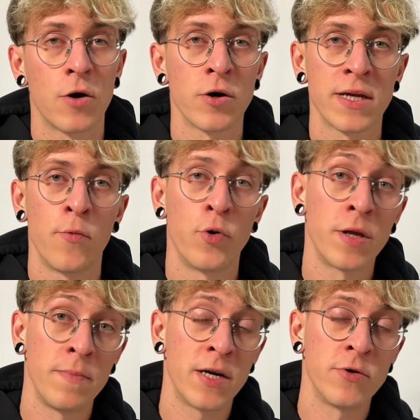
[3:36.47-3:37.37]
A card that
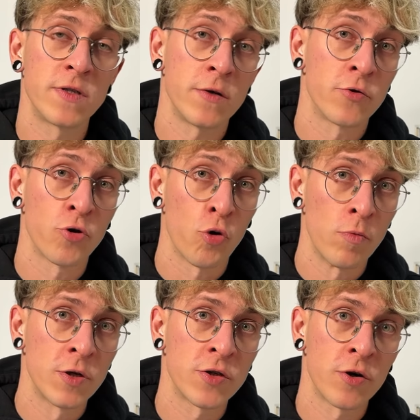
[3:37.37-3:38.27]
wouldn't be good under
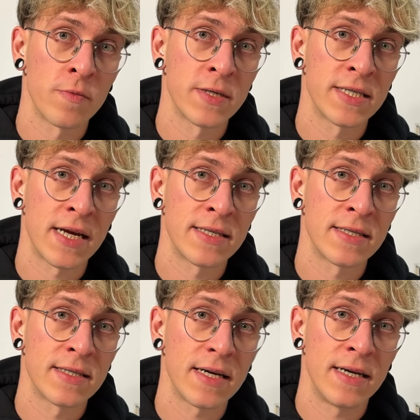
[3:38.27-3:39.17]
normal
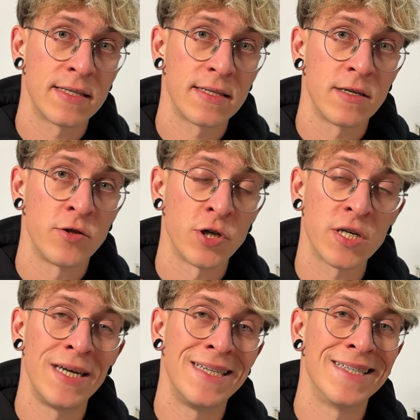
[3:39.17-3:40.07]
circumstances is
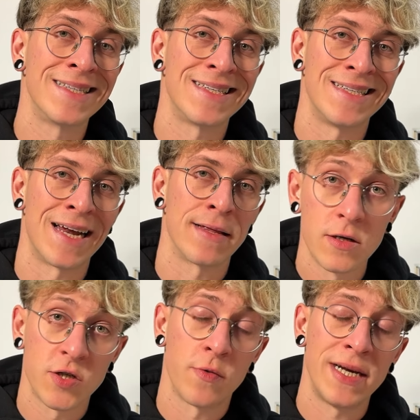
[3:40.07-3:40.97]
Dusk Legion
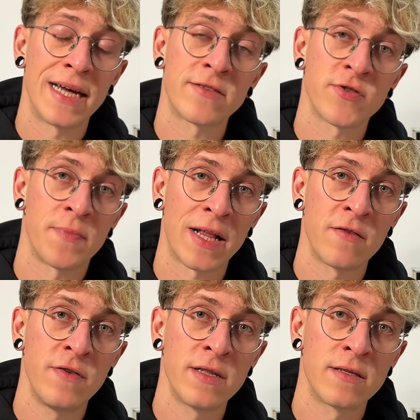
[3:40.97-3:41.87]
Zealot. So when he enters the
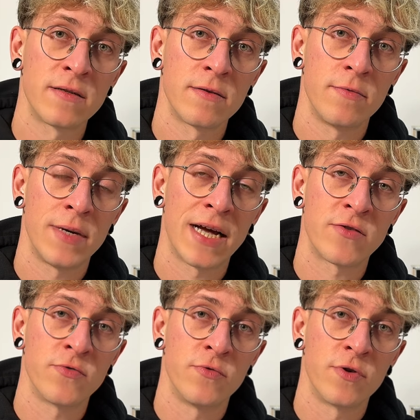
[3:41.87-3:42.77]
battlefield, we get
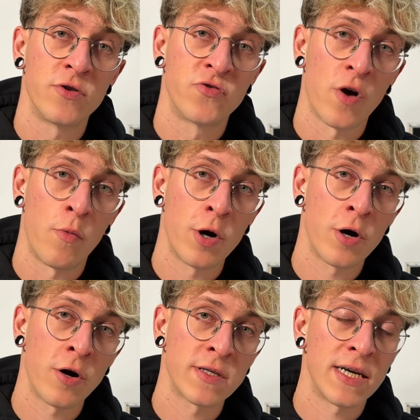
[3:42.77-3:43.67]
to draw 1
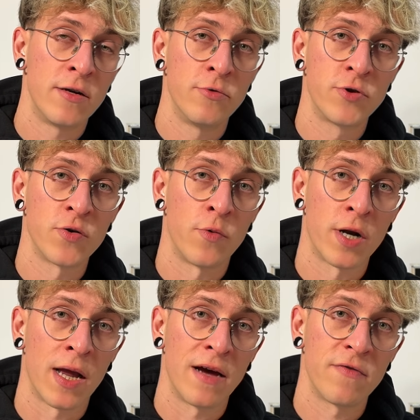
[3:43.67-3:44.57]
card and lose
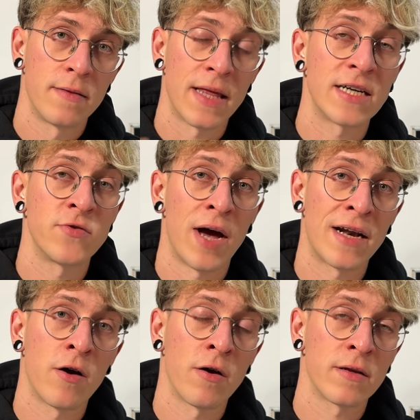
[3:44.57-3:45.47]
1 life. Thanks to
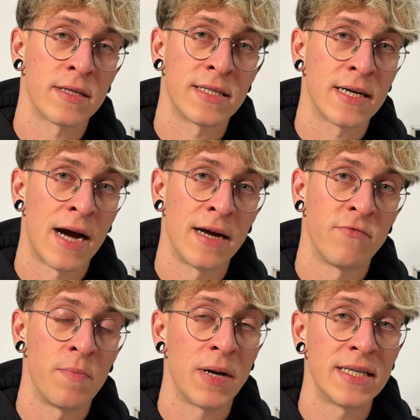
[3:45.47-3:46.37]
Edgar, this guy
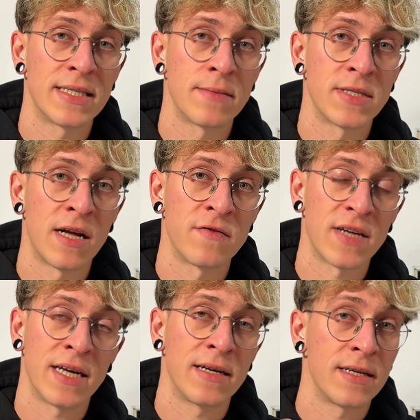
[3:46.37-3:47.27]
replaces himself
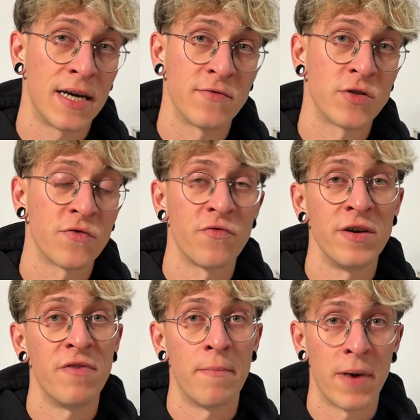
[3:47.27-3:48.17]
and gives us a
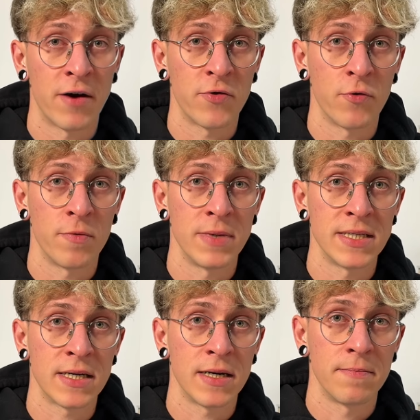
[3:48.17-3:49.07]
free vampire token
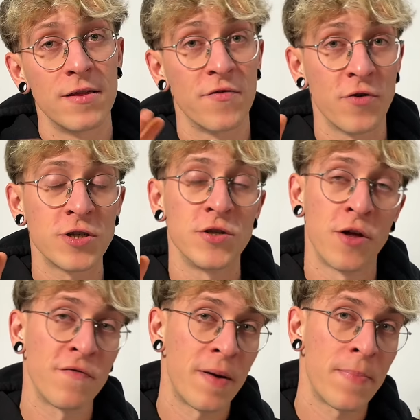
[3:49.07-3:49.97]
basically. The first
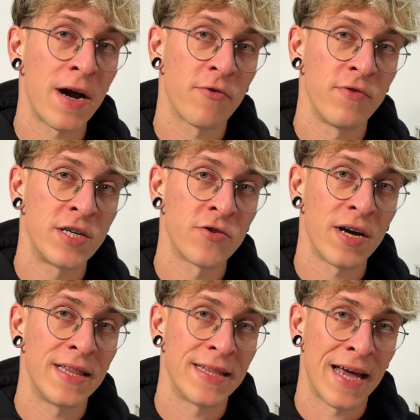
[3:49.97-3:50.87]
non-vampire creature
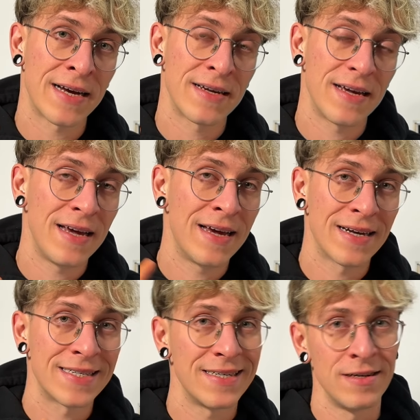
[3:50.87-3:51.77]
in the deck,
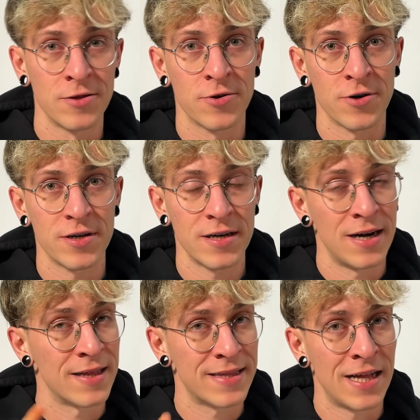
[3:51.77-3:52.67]
Elas Ilkor,
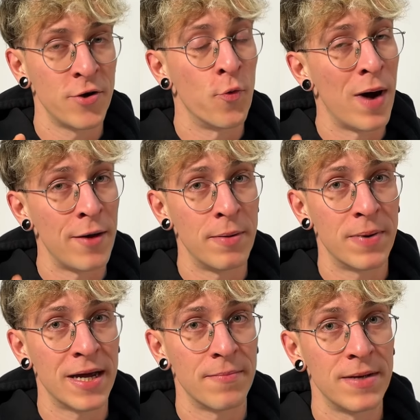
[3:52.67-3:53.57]
and I'll tell you why we
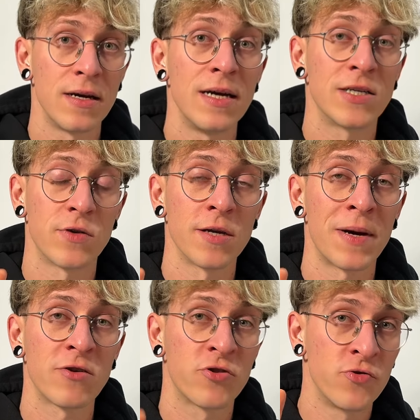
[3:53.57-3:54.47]
play him. He's one of the
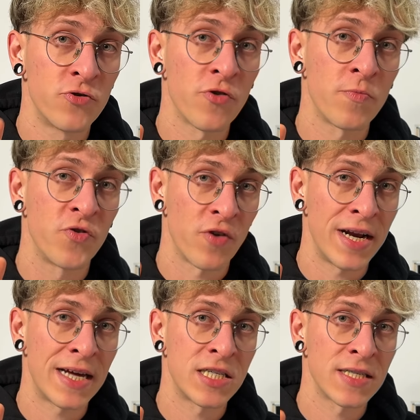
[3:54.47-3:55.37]
better 2-drop
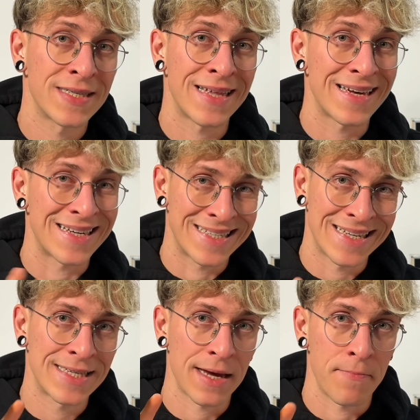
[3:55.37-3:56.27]
drain engines that
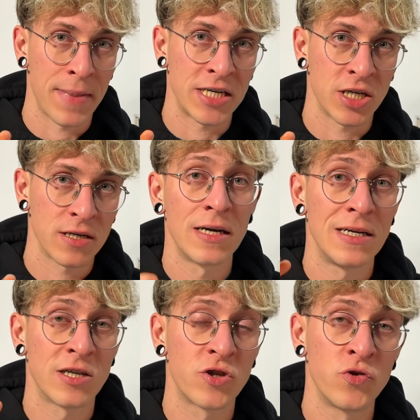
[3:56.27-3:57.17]
exist in Magic.
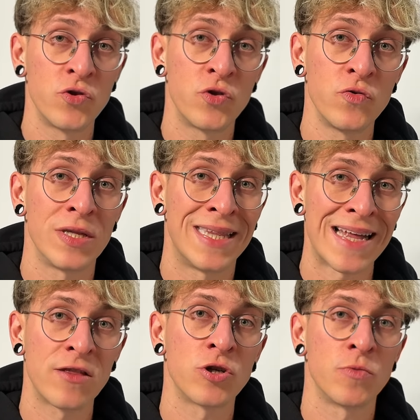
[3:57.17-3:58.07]
He's a 2/2
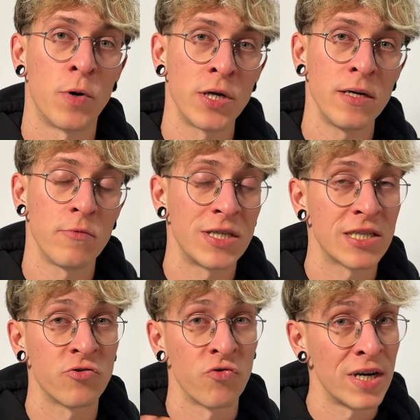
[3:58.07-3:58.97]
Death Touch body, which
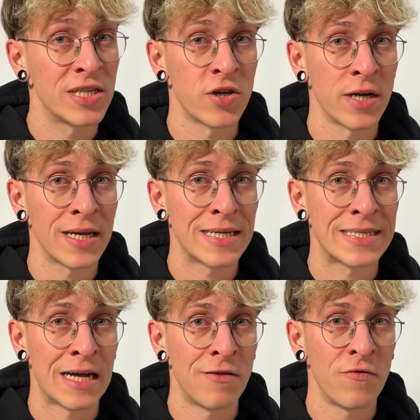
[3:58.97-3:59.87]
is really solid in
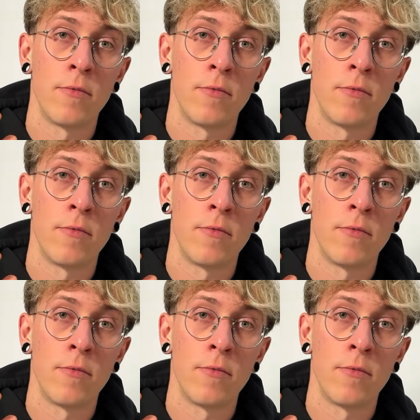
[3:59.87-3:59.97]
itself.